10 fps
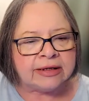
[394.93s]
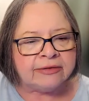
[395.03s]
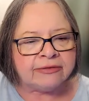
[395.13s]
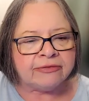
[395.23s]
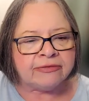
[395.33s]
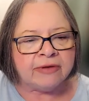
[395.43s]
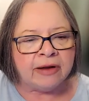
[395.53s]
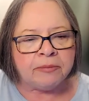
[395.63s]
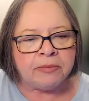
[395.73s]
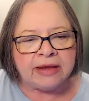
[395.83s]
This does
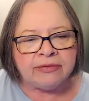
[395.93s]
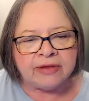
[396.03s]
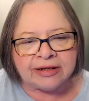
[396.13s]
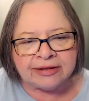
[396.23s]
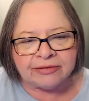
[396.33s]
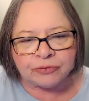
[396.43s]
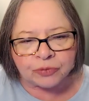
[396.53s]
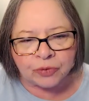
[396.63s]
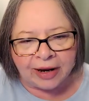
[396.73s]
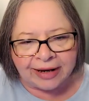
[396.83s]
not mean that it is
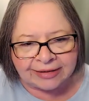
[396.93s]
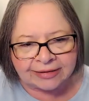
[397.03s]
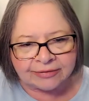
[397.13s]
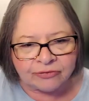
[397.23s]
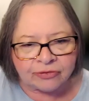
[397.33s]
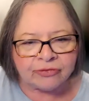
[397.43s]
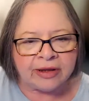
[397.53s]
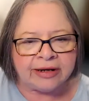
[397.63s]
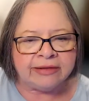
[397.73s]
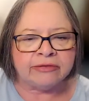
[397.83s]
right, just
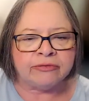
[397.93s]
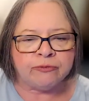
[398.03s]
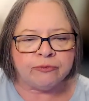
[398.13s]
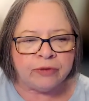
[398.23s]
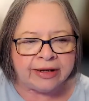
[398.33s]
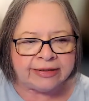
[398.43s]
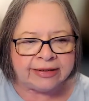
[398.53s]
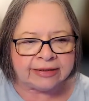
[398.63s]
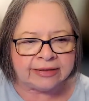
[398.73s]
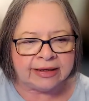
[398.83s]
that it is
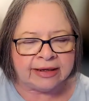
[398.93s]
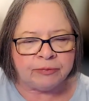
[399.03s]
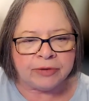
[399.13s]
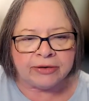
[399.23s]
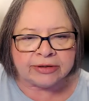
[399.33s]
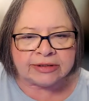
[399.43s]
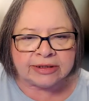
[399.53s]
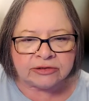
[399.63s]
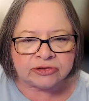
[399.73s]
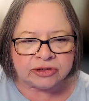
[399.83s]
frantic to keep our
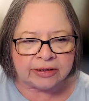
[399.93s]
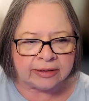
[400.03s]
attention.